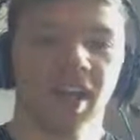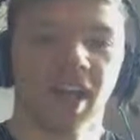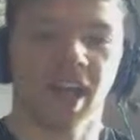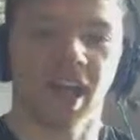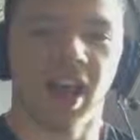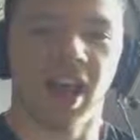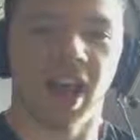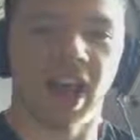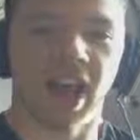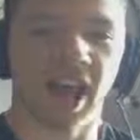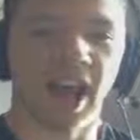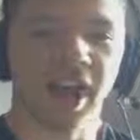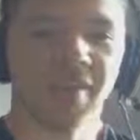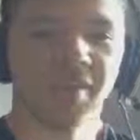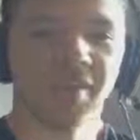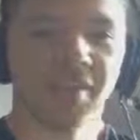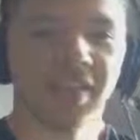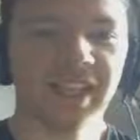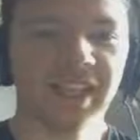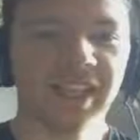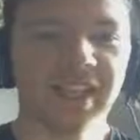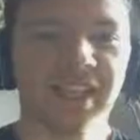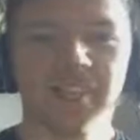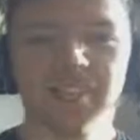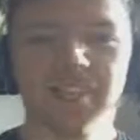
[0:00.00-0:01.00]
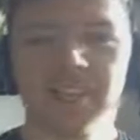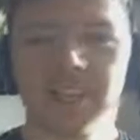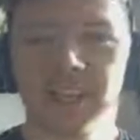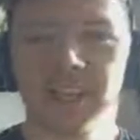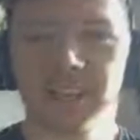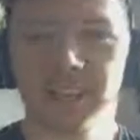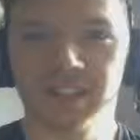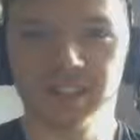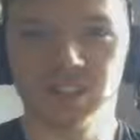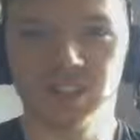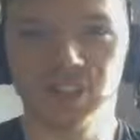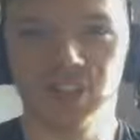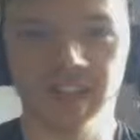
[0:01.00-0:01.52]
Leading up to
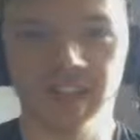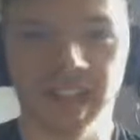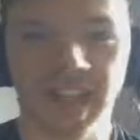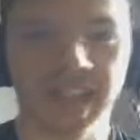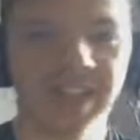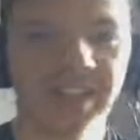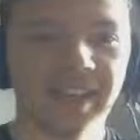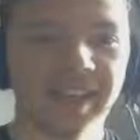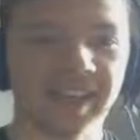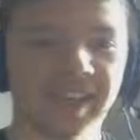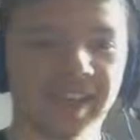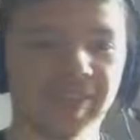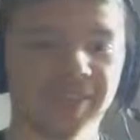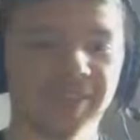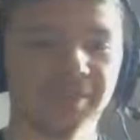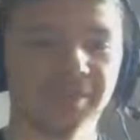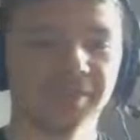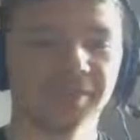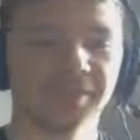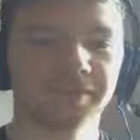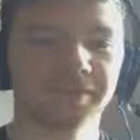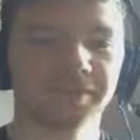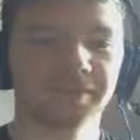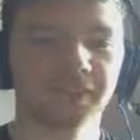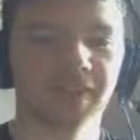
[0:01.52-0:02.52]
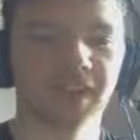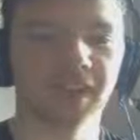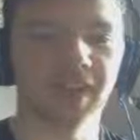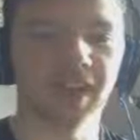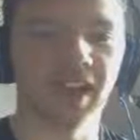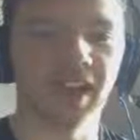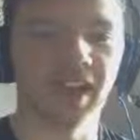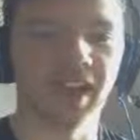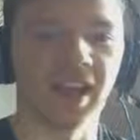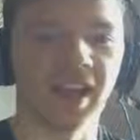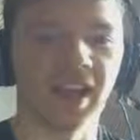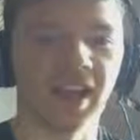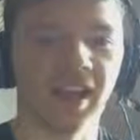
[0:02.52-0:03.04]
like the sort of ending,
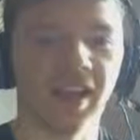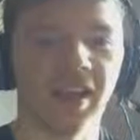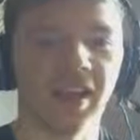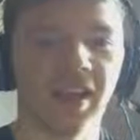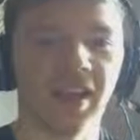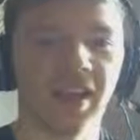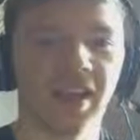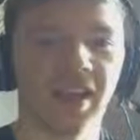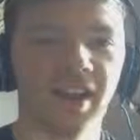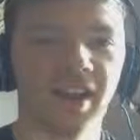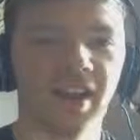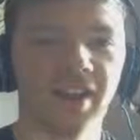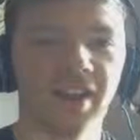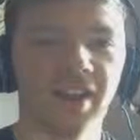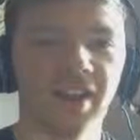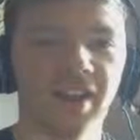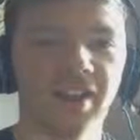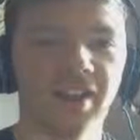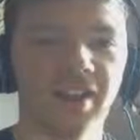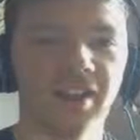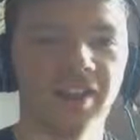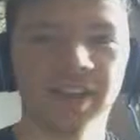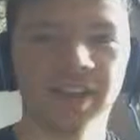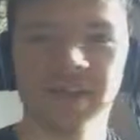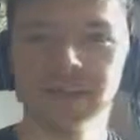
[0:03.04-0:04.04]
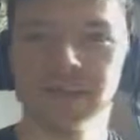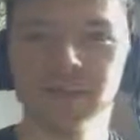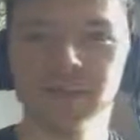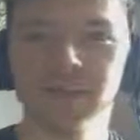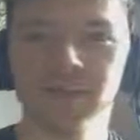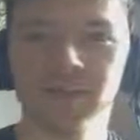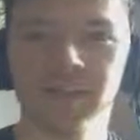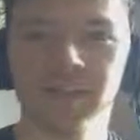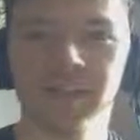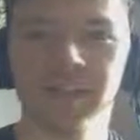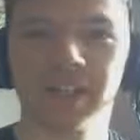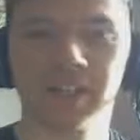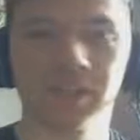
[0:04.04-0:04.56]
uh, the ending
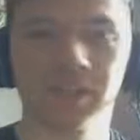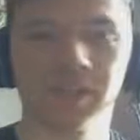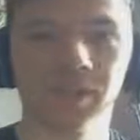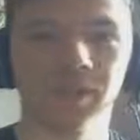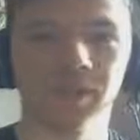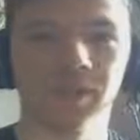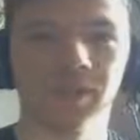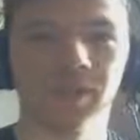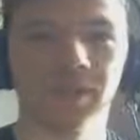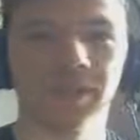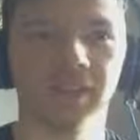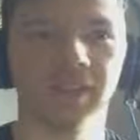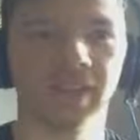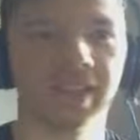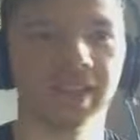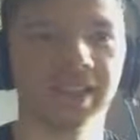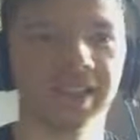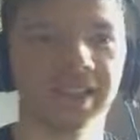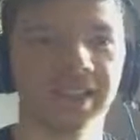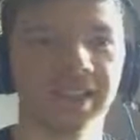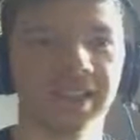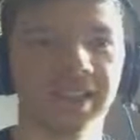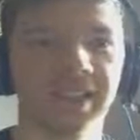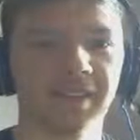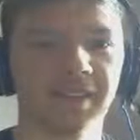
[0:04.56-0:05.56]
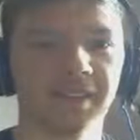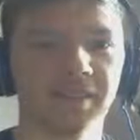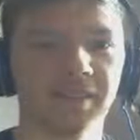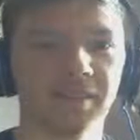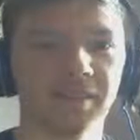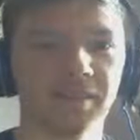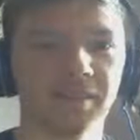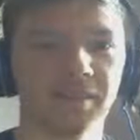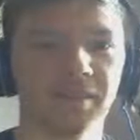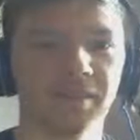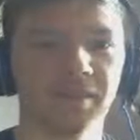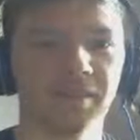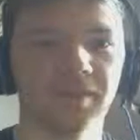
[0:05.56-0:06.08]
was really cool. Like,
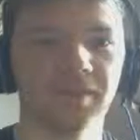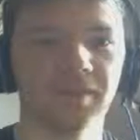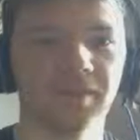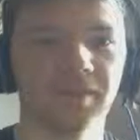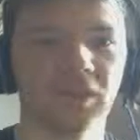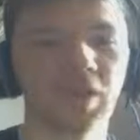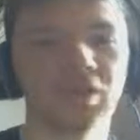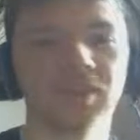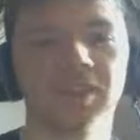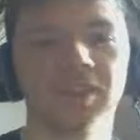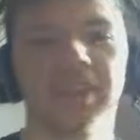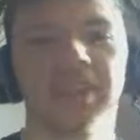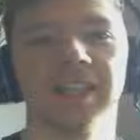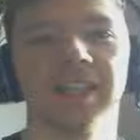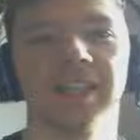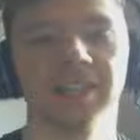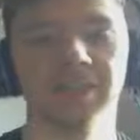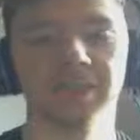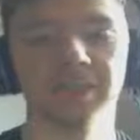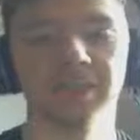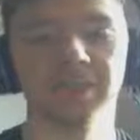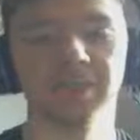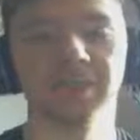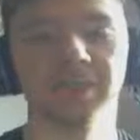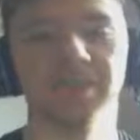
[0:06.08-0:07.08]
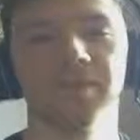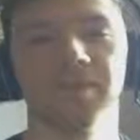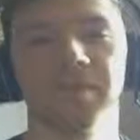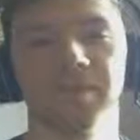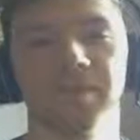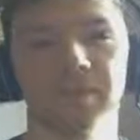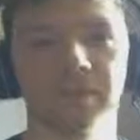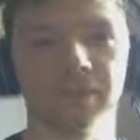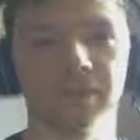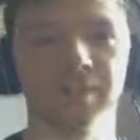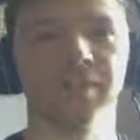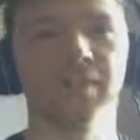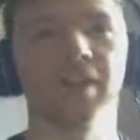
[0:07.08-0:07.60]
obviously,
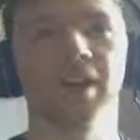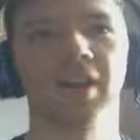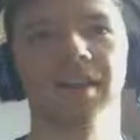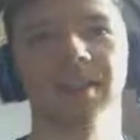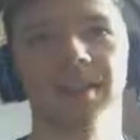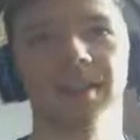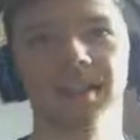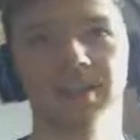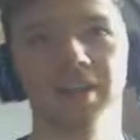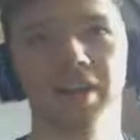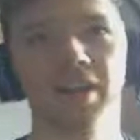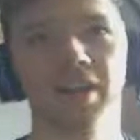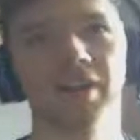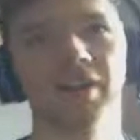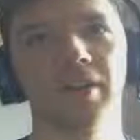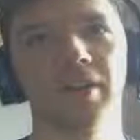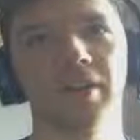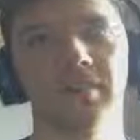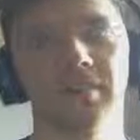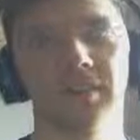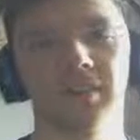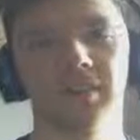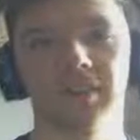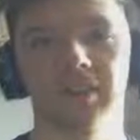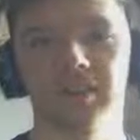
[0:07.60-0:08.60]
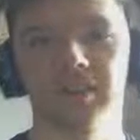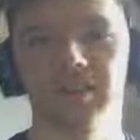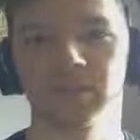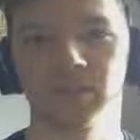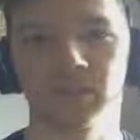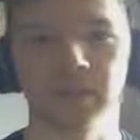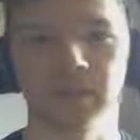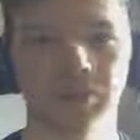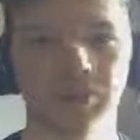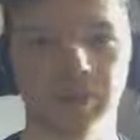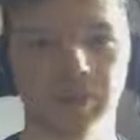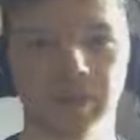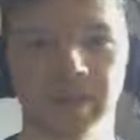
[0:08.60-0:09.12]
he flies his mother up to sort
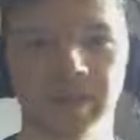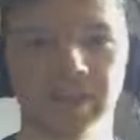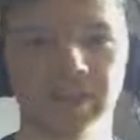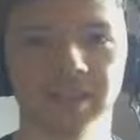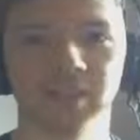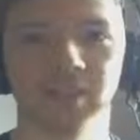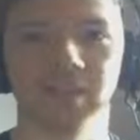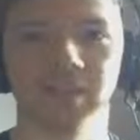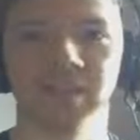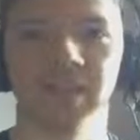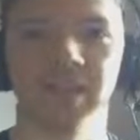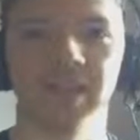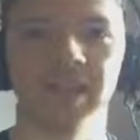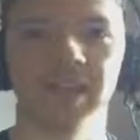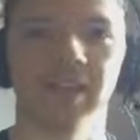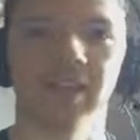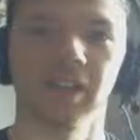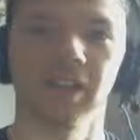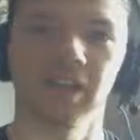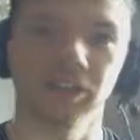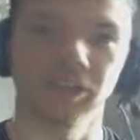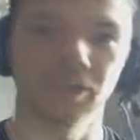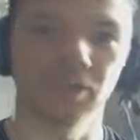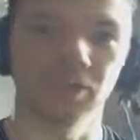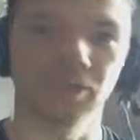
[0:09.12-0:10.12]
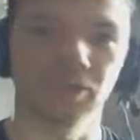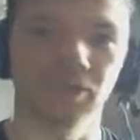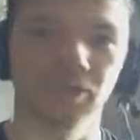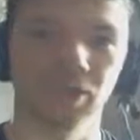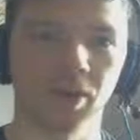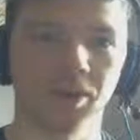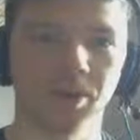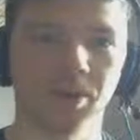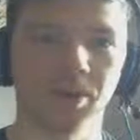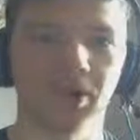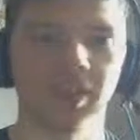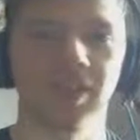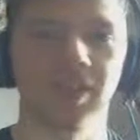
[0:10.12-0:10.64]
of space or whatever, and then like sort of
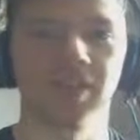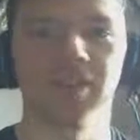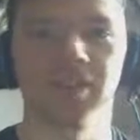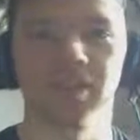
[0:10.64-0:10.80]
drops her.